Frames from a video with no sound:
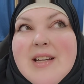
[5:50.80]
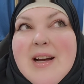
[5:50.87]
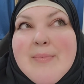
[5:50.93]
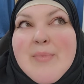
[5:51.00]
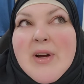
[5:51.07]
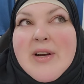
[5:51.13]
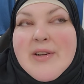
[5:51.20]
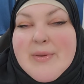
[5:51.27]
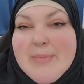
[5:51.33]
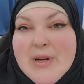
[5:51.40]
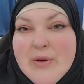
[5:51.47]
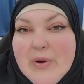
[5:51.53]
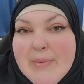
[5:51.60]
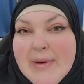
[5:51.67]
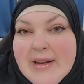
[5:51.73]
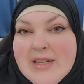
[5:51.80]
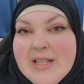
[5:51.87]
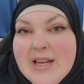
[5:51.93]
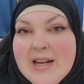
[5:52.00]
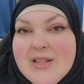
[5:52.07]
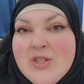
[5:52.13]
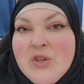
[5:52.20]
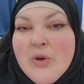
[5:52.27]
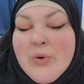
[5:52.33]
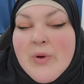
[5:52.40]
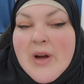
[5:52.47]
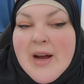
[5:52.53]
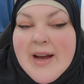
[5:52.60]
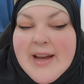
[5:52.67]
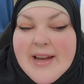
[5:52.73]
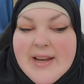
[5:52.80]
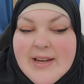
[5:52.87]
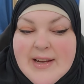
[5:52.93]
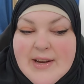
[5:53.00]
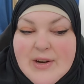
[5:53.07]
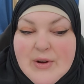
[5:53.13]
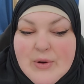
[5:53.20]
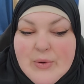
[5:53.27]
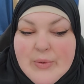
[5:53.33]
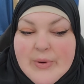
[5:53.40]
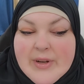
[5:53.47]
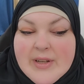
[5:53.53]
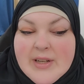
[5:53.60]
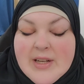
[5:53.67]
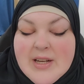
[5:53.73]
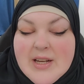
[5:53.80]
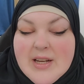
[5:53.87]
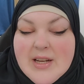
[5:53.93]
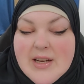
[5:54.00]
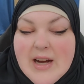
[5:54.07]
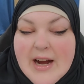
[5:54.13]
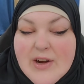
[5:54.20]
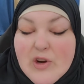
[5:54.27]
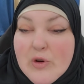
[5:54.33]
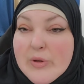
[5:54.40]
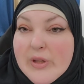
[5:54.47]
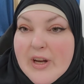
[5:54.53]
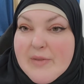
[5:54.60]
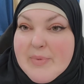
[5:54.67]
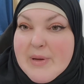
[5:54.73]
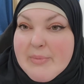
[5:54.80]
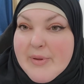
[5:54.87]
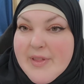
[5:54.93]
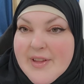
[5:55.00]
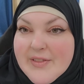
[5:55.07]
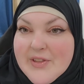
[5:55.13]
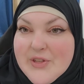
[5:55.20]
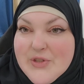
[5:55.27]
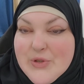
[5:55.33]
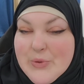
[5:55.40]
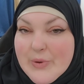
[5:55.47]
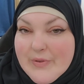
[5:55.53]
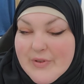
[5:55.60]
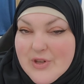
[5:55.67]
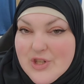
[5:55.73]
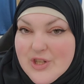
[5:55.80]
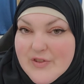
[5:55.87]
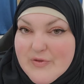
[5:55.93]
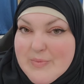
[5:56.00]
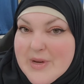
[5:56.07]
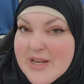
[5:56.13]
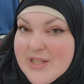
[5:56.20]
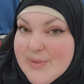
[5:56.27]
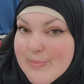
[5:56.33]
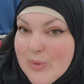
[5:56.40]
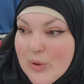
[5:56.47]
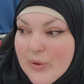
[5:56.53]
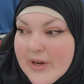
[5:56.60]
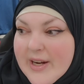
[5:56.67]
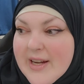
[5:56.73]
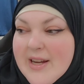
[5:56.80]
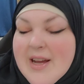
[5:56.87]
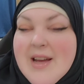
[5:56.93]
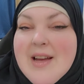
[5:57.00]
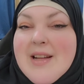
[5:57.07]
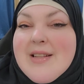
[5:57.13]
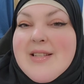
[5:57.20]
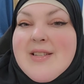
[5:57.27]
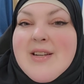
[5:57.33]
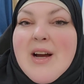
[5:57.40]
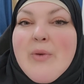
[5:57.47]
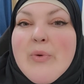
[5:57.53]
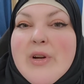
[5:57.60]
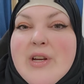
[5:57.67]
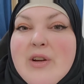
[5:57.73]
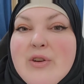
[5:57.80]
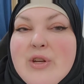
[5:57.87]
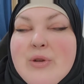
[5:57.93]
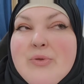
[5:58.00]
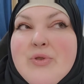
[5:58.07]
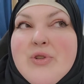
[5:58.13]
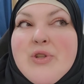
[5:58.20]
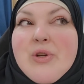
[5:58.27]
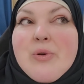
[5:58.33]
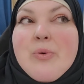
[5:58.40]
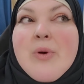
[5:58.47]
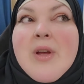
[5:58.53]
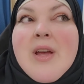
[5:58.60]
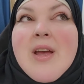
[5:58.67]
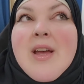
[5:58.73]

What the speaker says: I'm not going to be going back to that. So I know a lot of people think this newer version of me is boring. It's not what you're used to.